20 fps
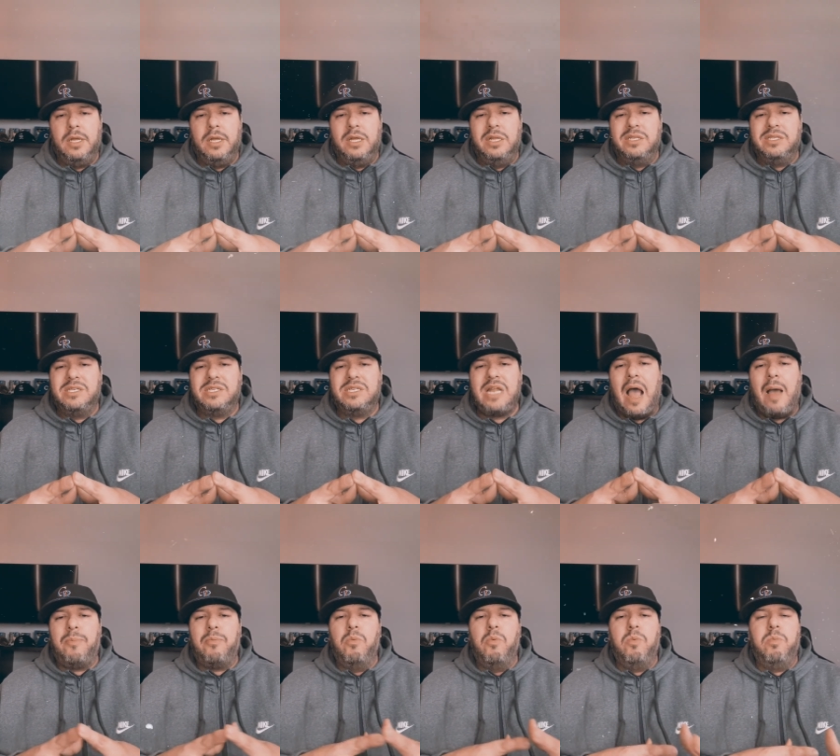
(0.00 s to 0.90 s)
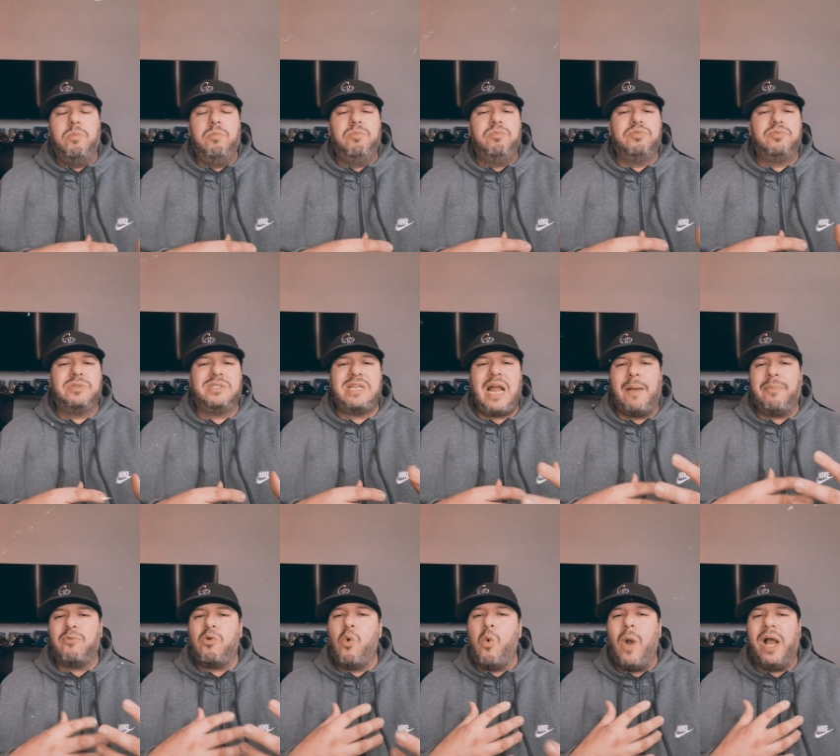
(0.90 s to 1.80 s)

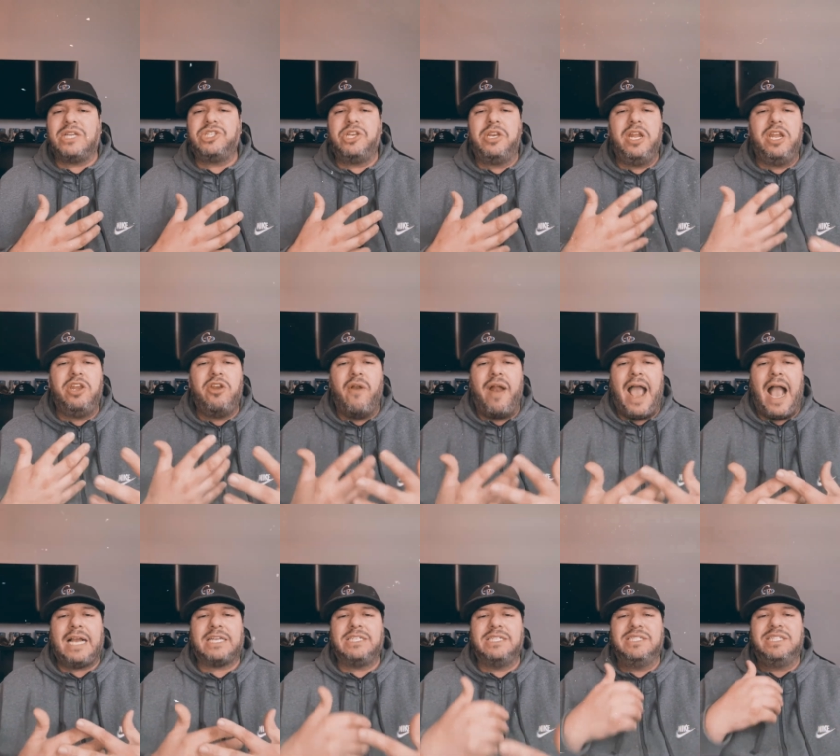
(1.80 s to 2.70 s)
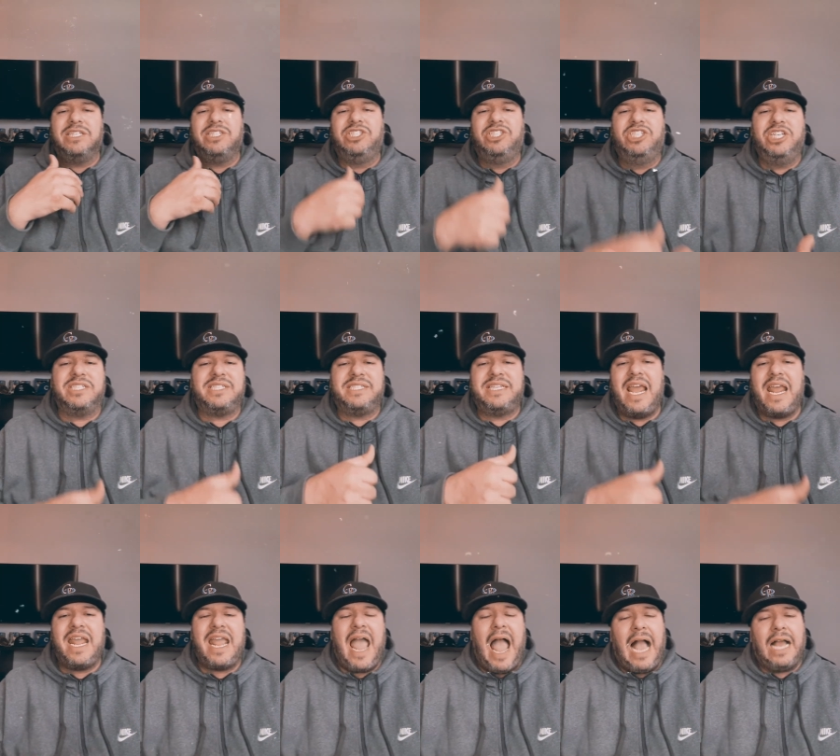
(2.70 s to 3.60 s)
Stop questioning your actions and just
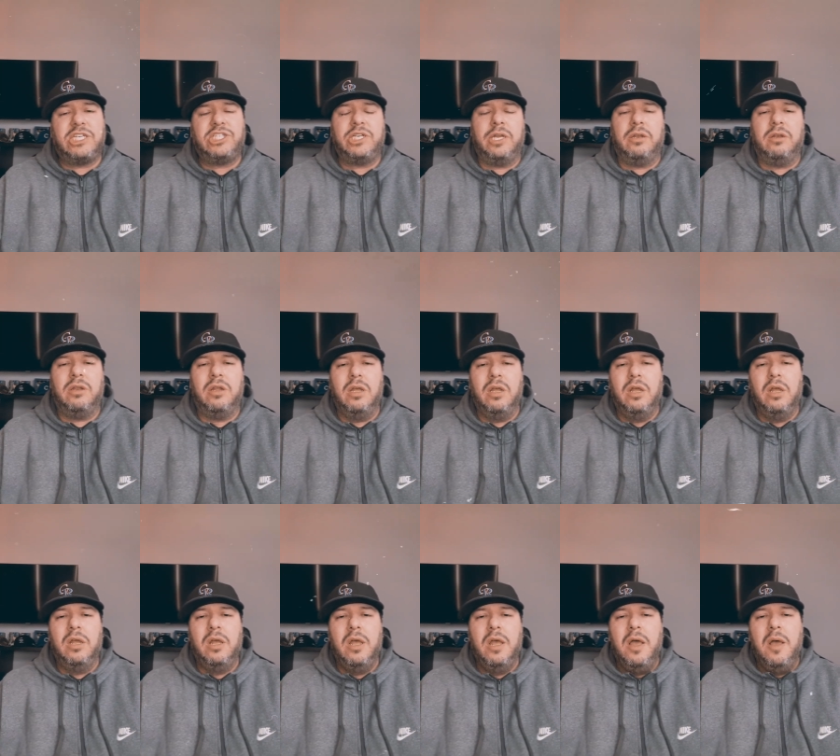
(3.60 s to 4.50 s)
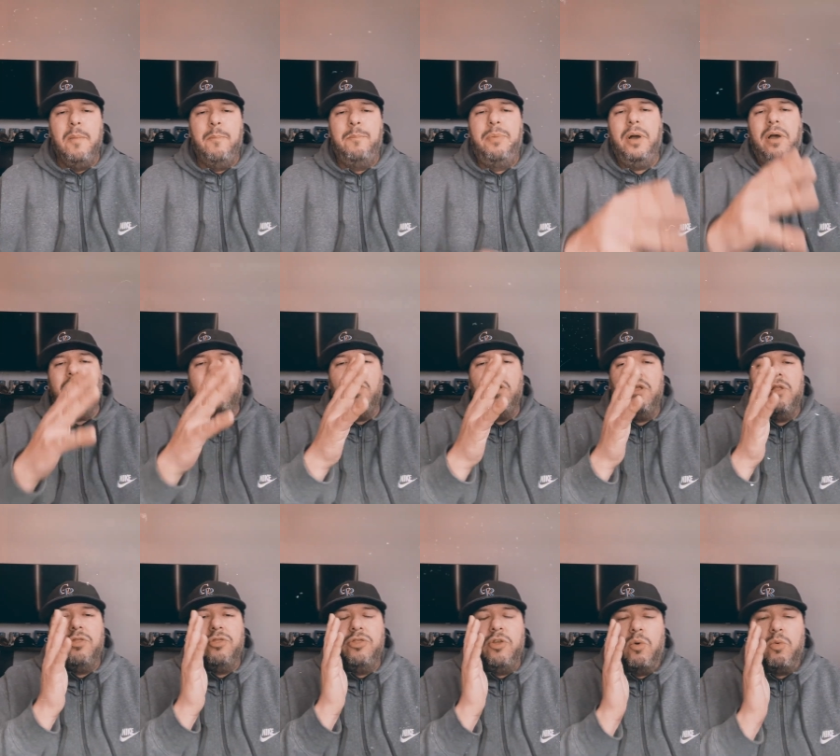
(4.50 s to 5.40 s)
take action. Put
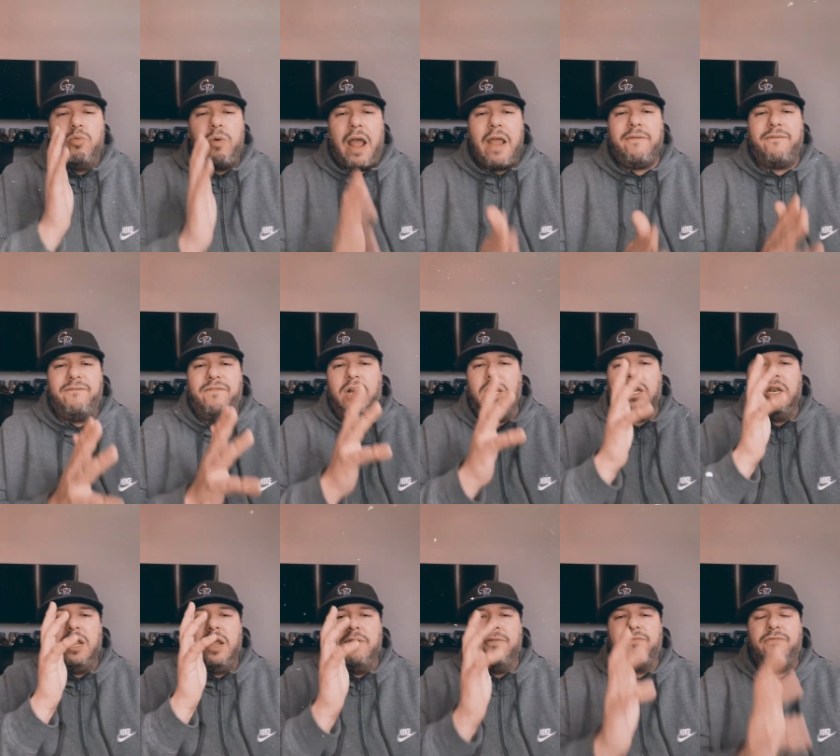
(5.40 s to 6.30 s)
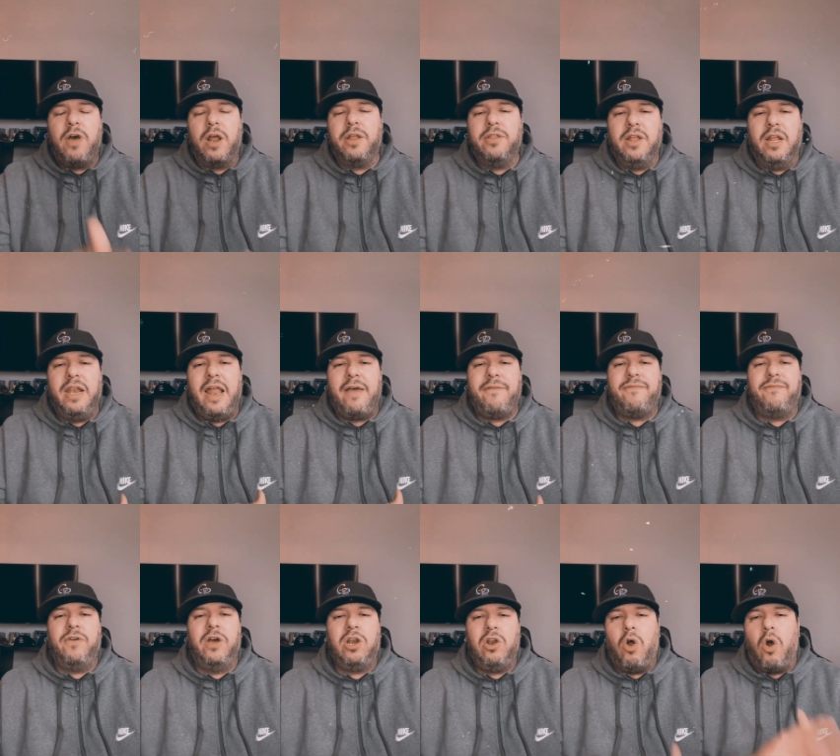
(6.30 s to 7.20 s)
the right foot in front of the left
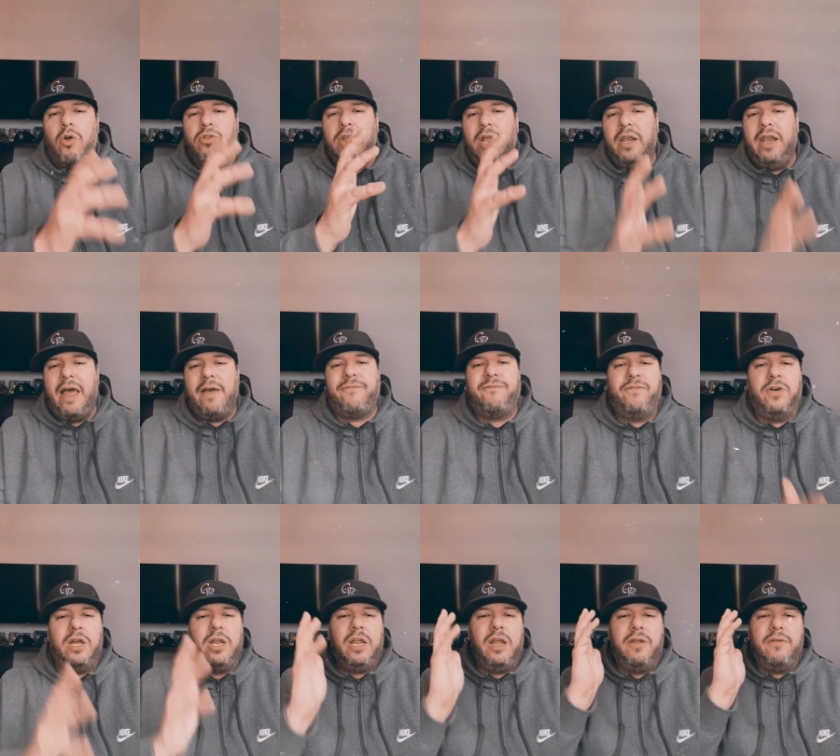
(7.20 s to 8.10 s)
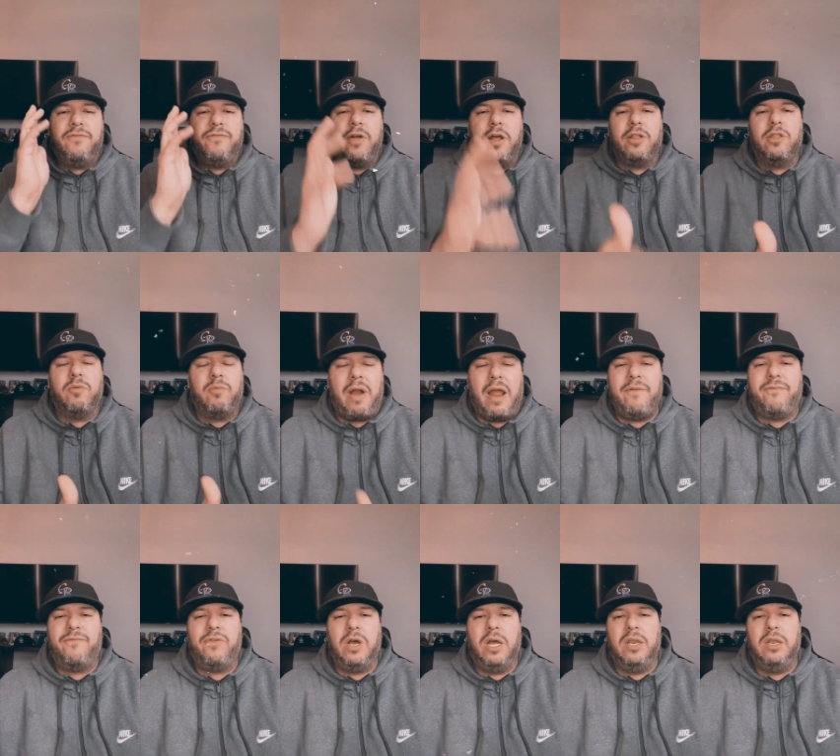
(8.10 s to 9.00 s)
foot or the left foot in front of the right
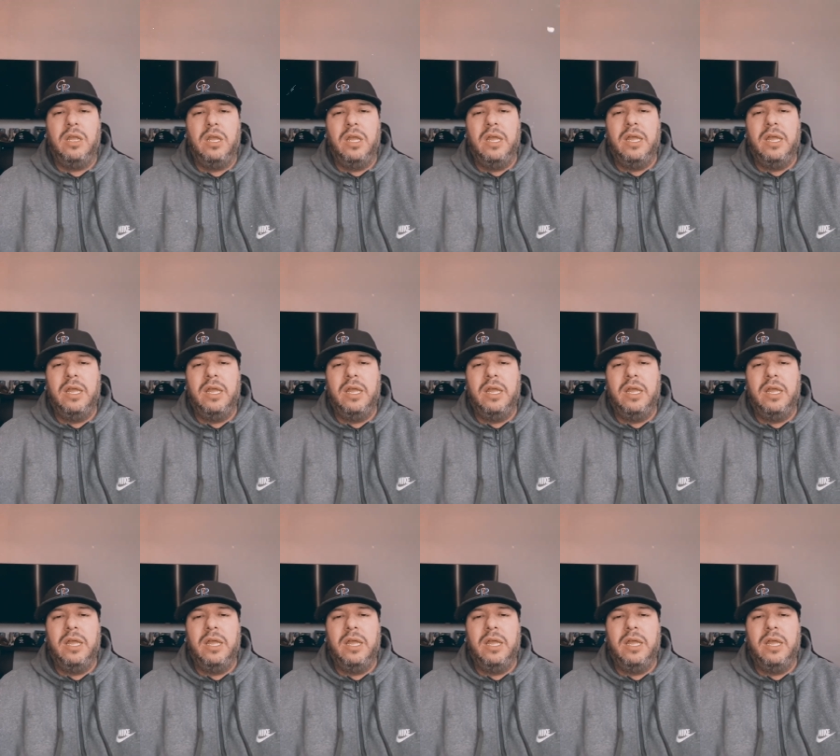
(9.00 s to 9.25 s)
foot.